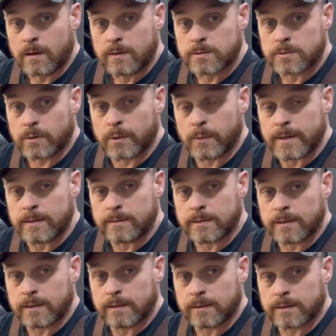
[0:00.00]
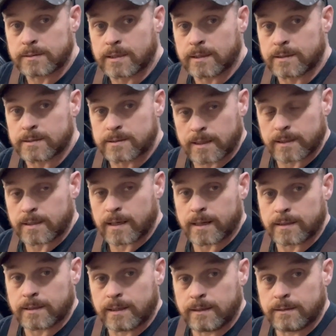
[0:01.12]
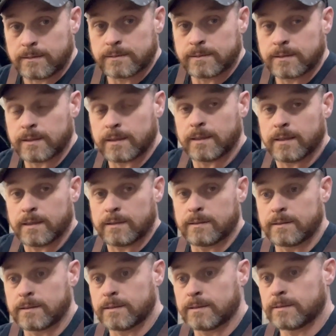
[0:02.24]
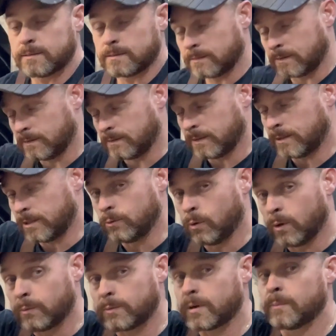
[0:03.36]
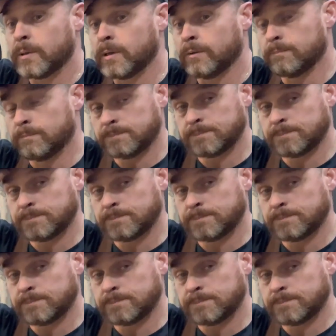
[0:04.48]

So anyway, let's get this thing tacked in and continue on with our build.